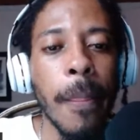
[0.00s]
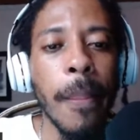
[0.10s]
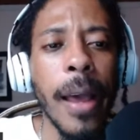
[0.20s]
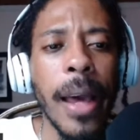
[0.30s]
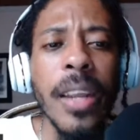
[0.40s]

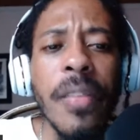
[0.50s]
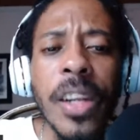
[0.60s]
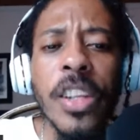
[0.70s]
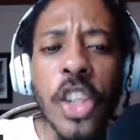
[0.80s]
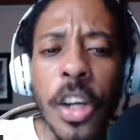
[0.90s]
And even
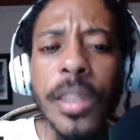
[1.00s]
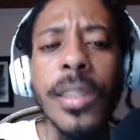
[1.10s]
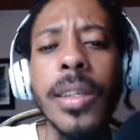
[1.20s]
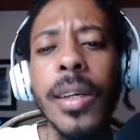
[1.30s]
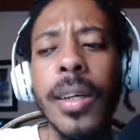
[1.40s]
the
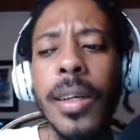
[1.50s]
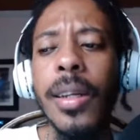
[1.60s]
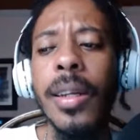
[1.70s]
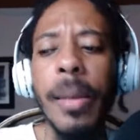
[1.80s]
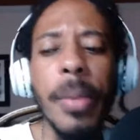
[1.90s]
church,
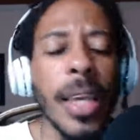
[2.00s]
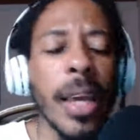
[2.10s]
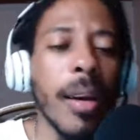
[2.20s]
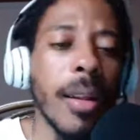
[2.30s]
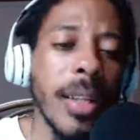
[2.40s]
let me get
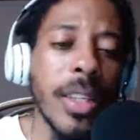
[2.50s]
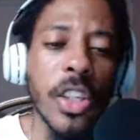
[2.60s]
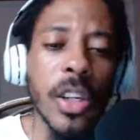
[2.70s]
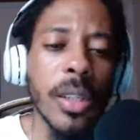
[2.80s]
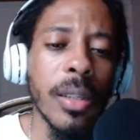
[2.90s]
on these
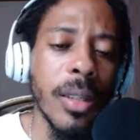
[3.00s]
church.